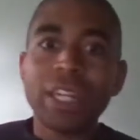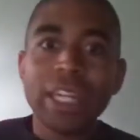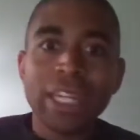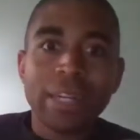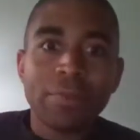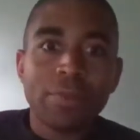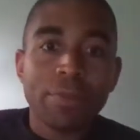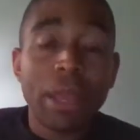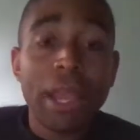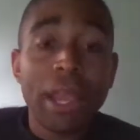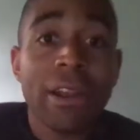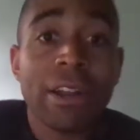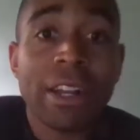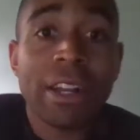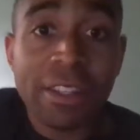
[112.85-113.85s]

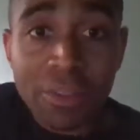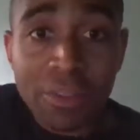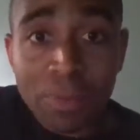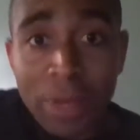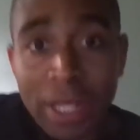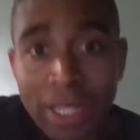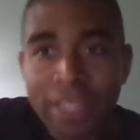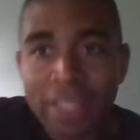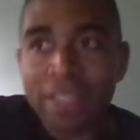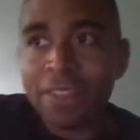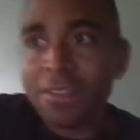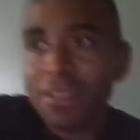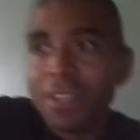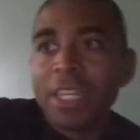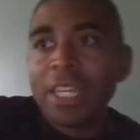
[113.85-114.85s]
prepare and anticipate
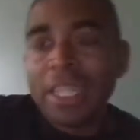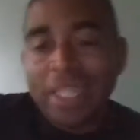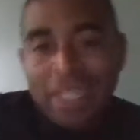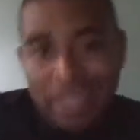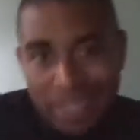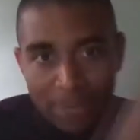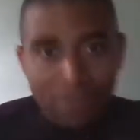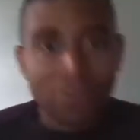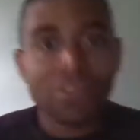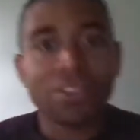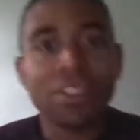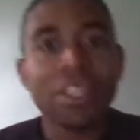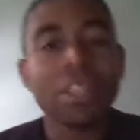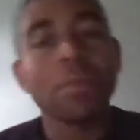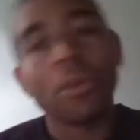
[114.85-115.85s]
these
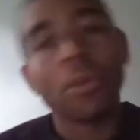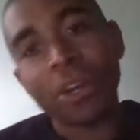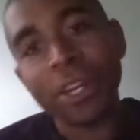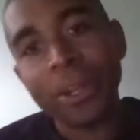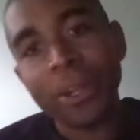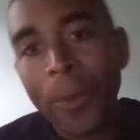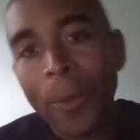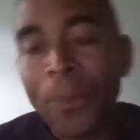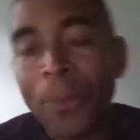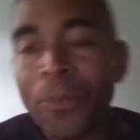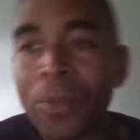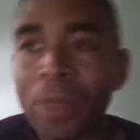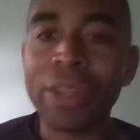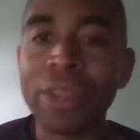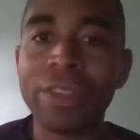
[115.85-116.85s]
dips in the market,
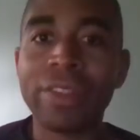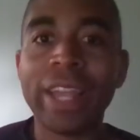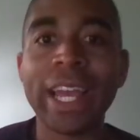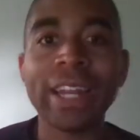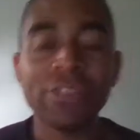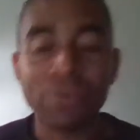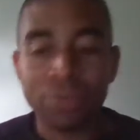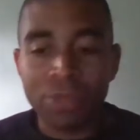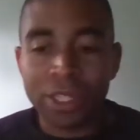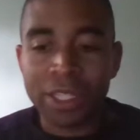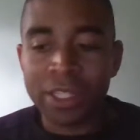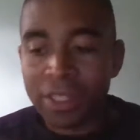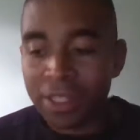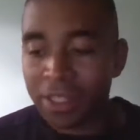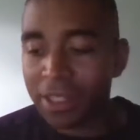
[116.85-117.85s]
because that is
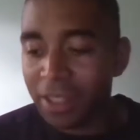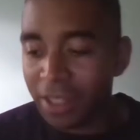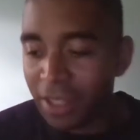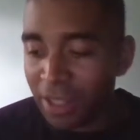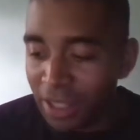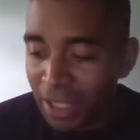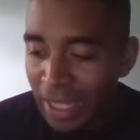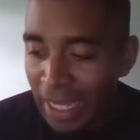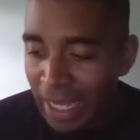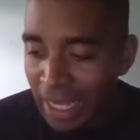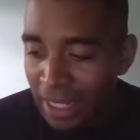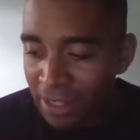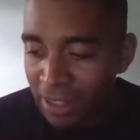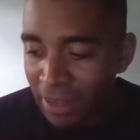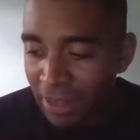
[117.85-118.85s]
when
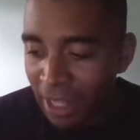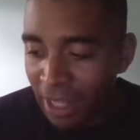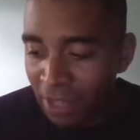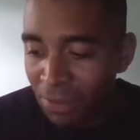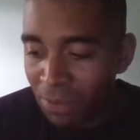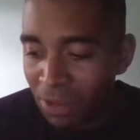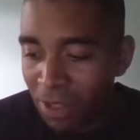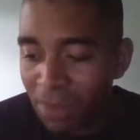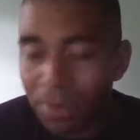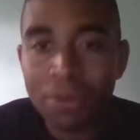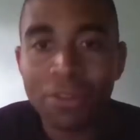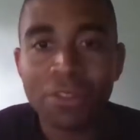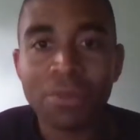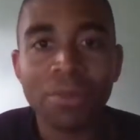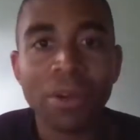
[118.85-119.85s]
that's when my
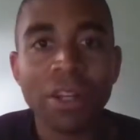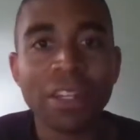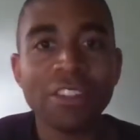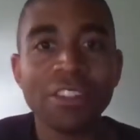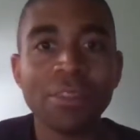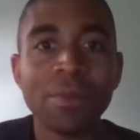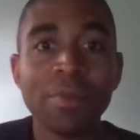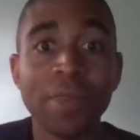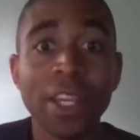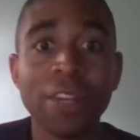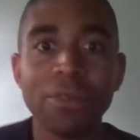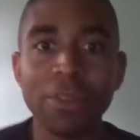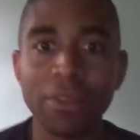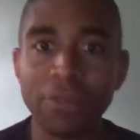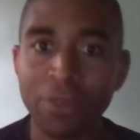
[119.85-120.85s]
most money is to be
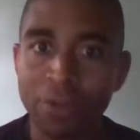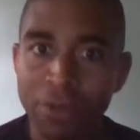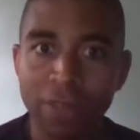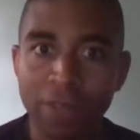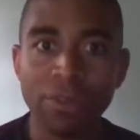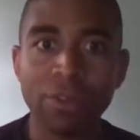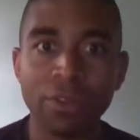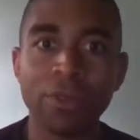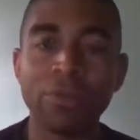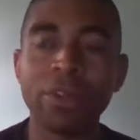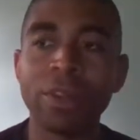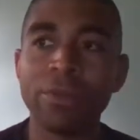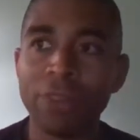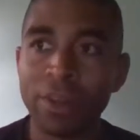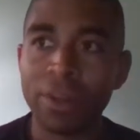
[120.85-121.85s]
made, really, from what I've learned,
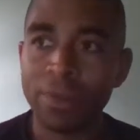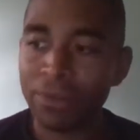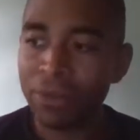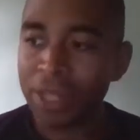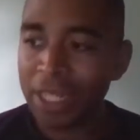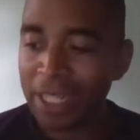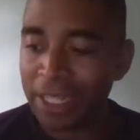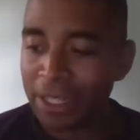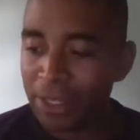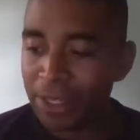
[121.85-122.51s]
what I've been reading.